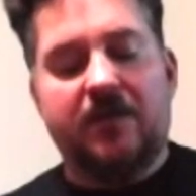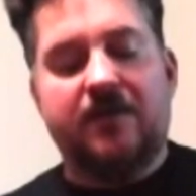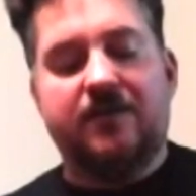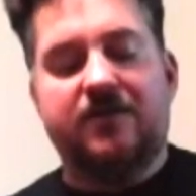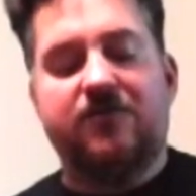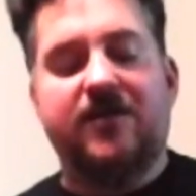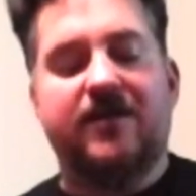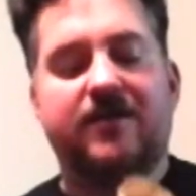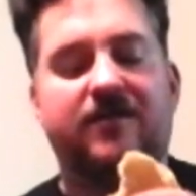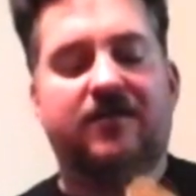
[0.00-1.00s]
and then you eat
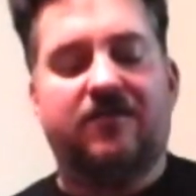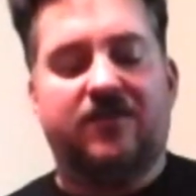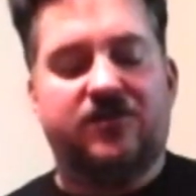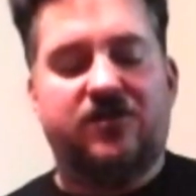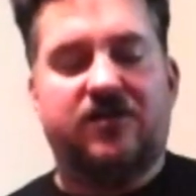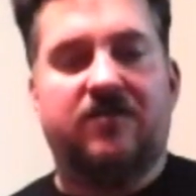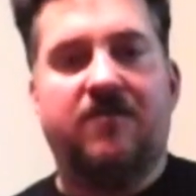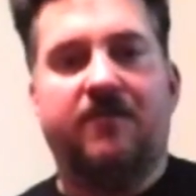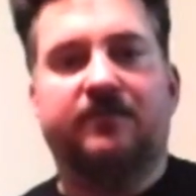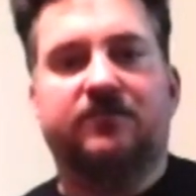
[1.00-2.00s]
it because
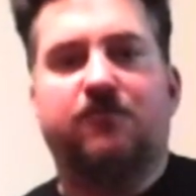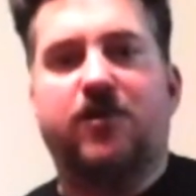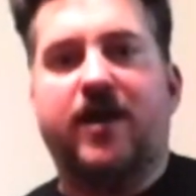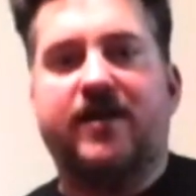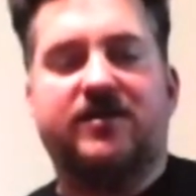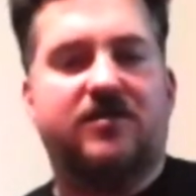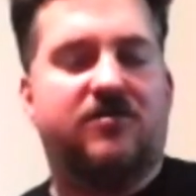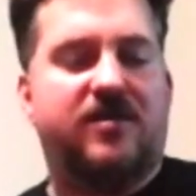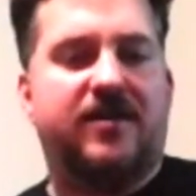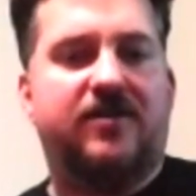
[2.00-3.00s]
I guess they're
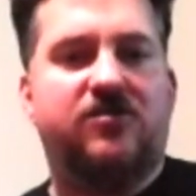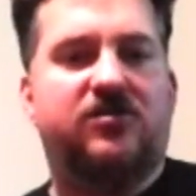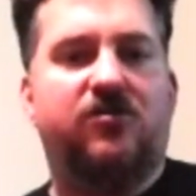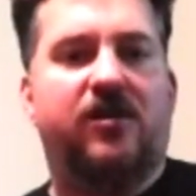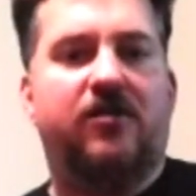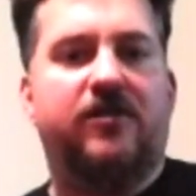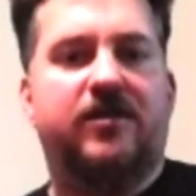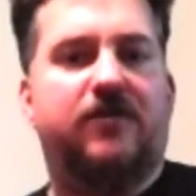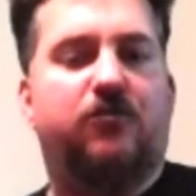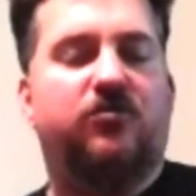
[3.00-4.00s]
thinking you're so hungry
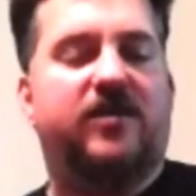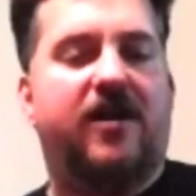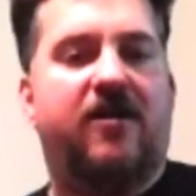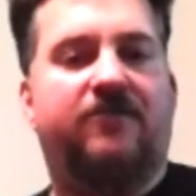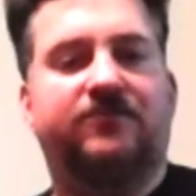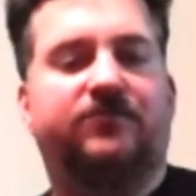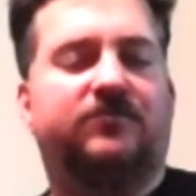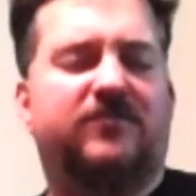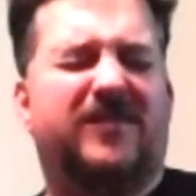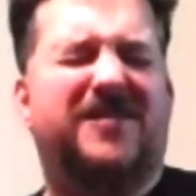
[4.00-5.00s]
that you won't care.
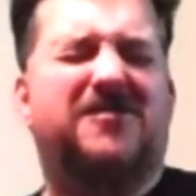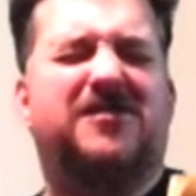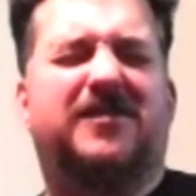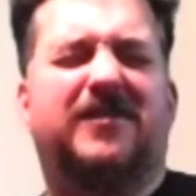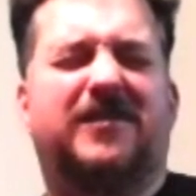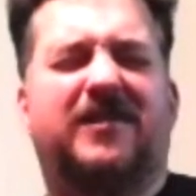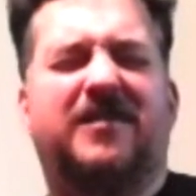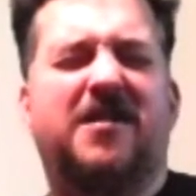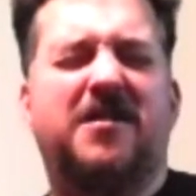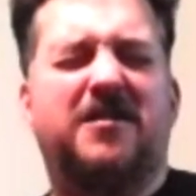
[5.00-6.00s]
You're just
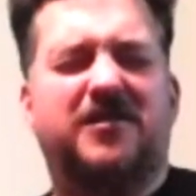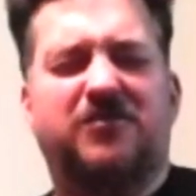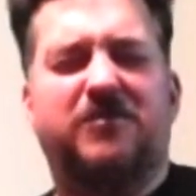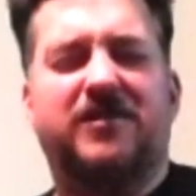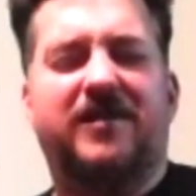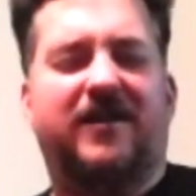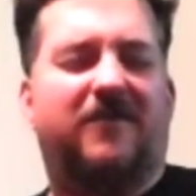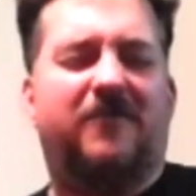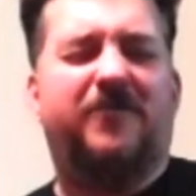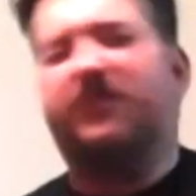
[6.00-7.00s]
you'll be like
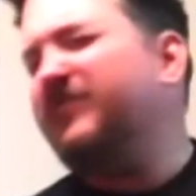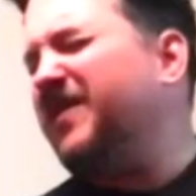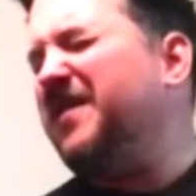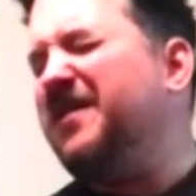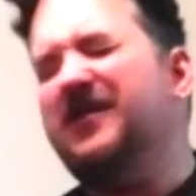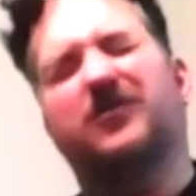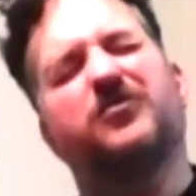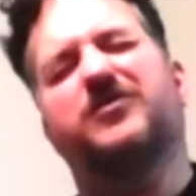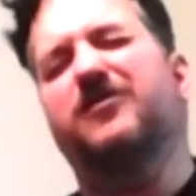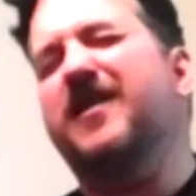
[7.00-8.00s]

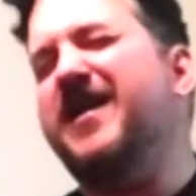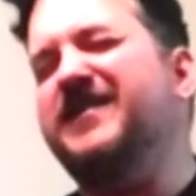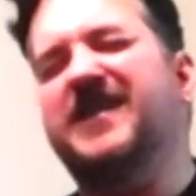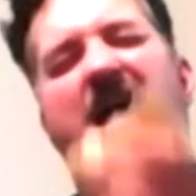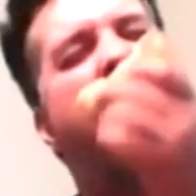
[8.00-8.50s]
closing your eyes.